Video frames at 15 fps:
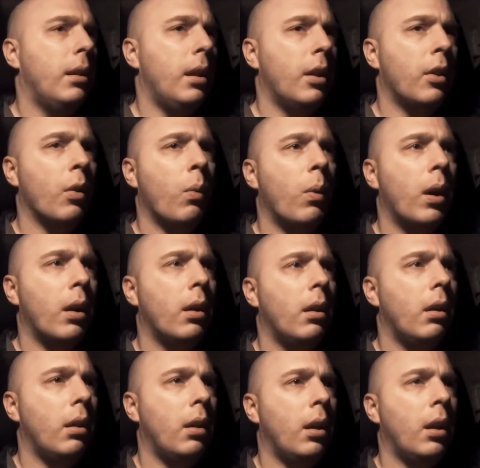in
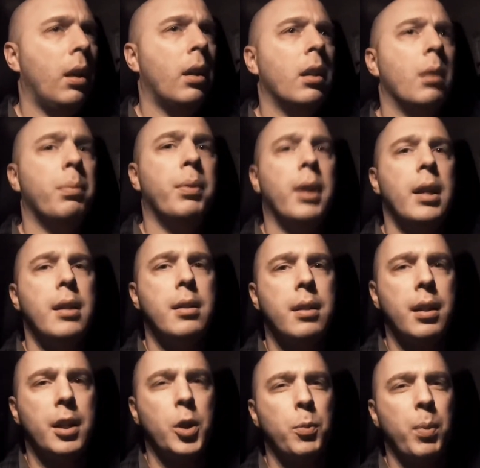the place
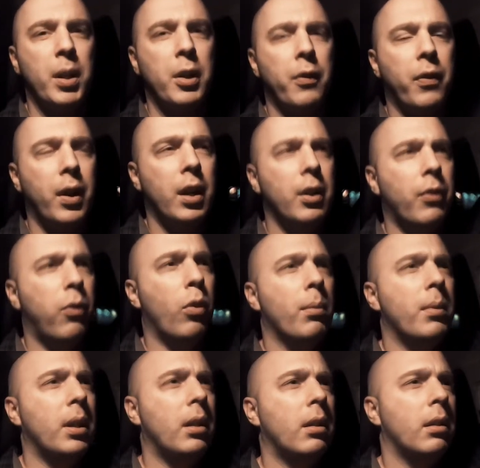that it's been defined for
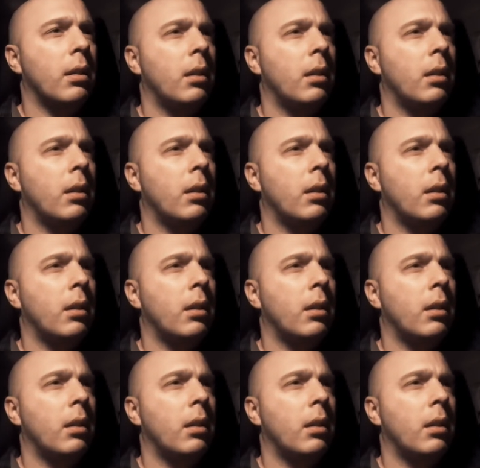me,